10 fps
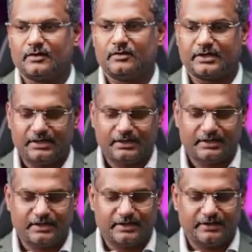okay,
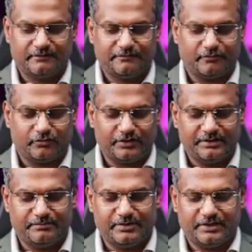a
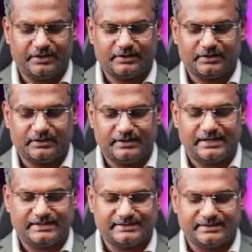40-minute
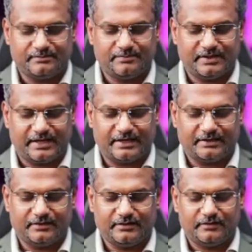lesson
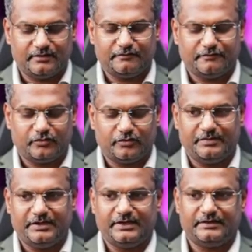plan for
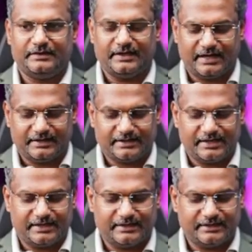me that
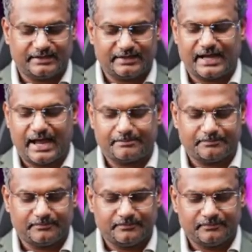
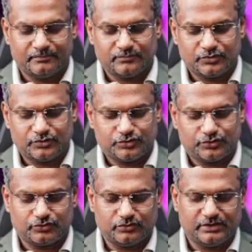
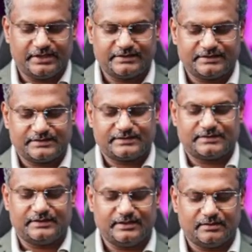
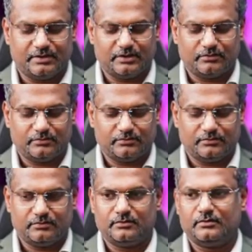encapsulates the above.
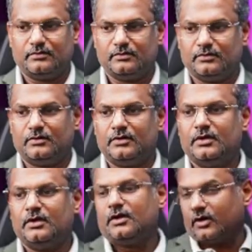
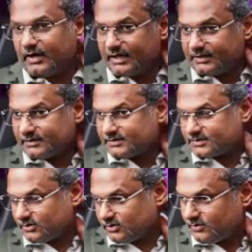All right,
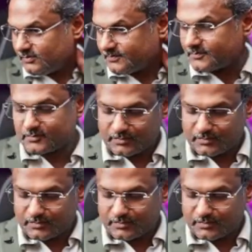so